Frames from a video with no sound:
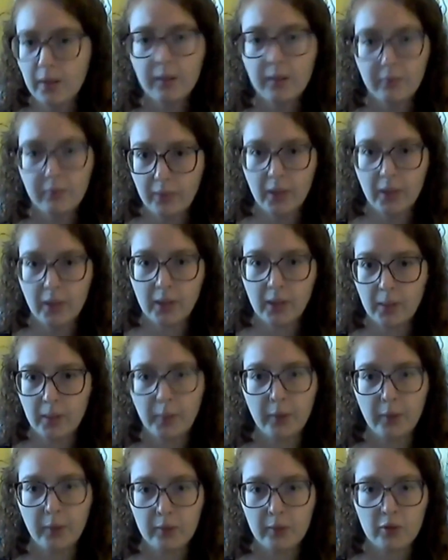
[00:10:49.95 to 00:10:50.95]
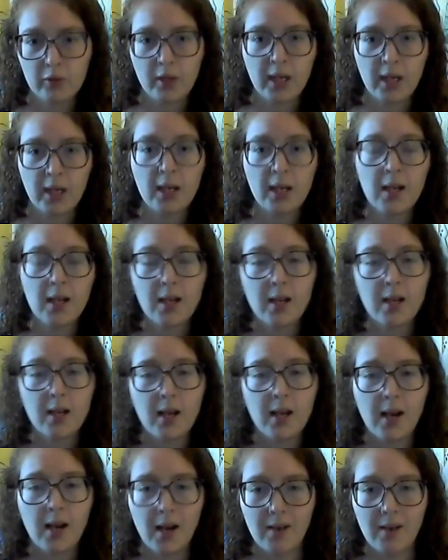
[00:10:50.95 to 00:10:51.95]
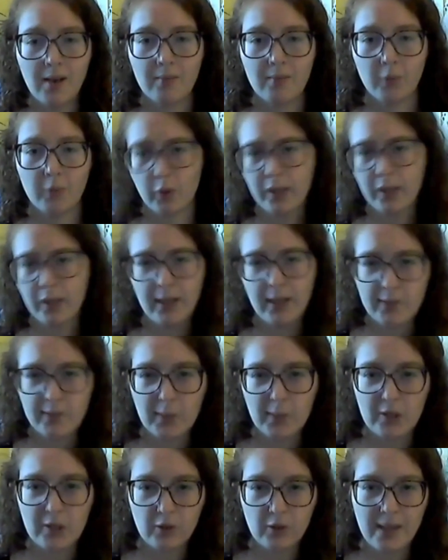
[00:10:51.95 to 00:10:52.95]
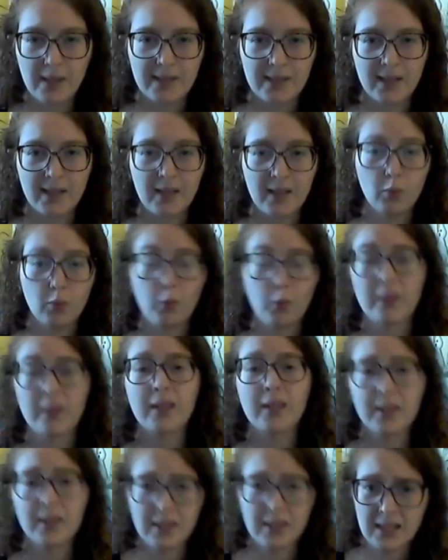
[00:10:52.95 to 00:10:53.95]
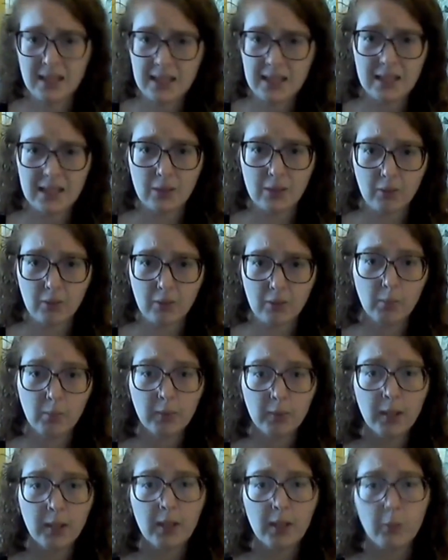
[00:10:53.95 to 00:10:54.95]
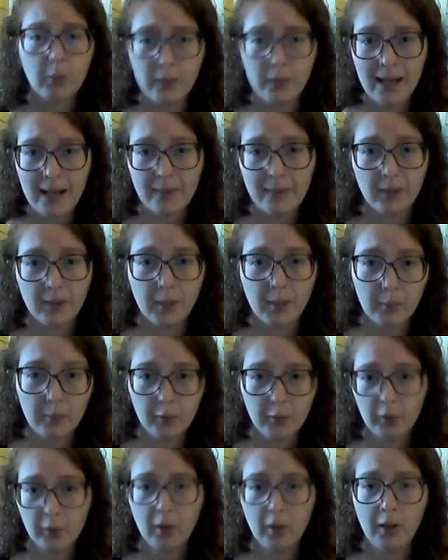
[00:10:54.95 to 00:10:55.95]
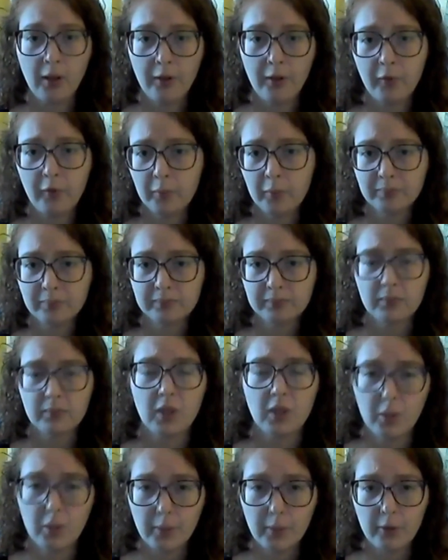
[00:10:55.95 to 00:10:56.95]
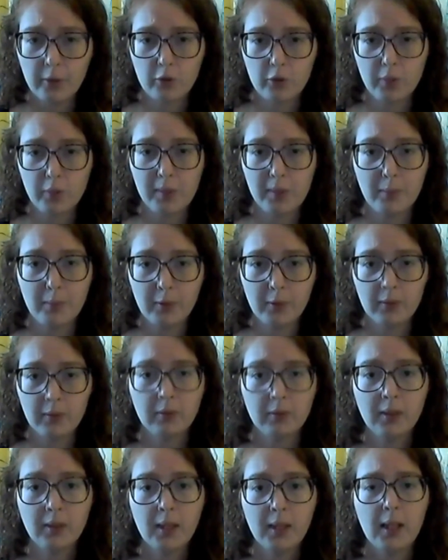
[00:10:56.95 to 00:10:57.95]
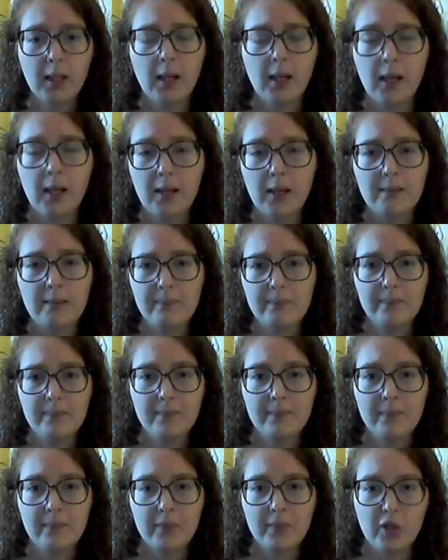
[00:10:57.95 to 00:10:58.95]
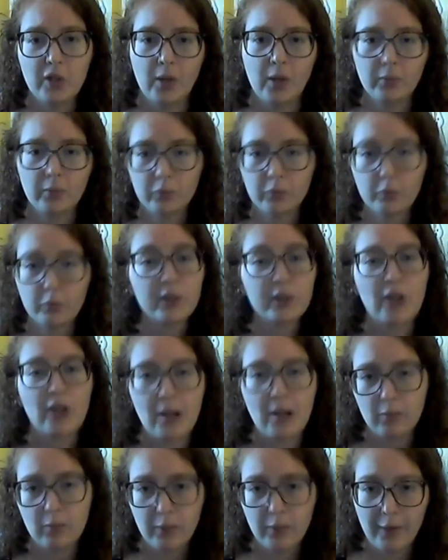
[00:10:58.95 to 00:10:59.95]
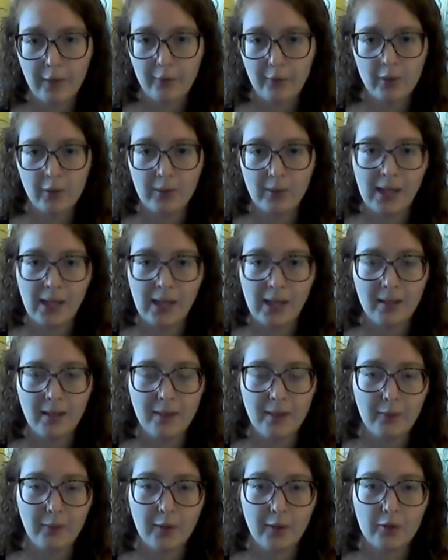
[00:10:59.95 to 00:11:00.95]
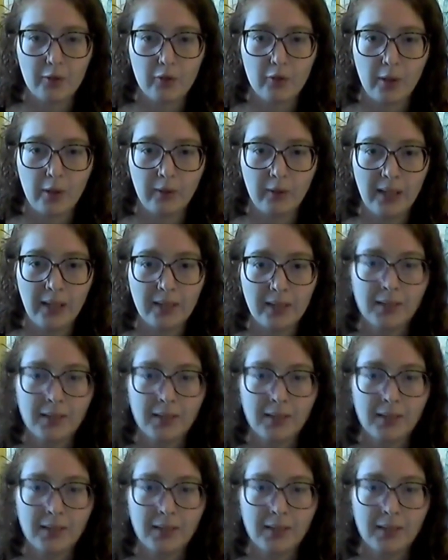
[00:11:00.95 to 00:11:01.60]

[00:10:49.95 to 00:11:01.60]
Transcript: very good at poetry, or kind of specialize in it within the DE group. We have a couple of, poetry people. So reach out whenever you can if you're struggling.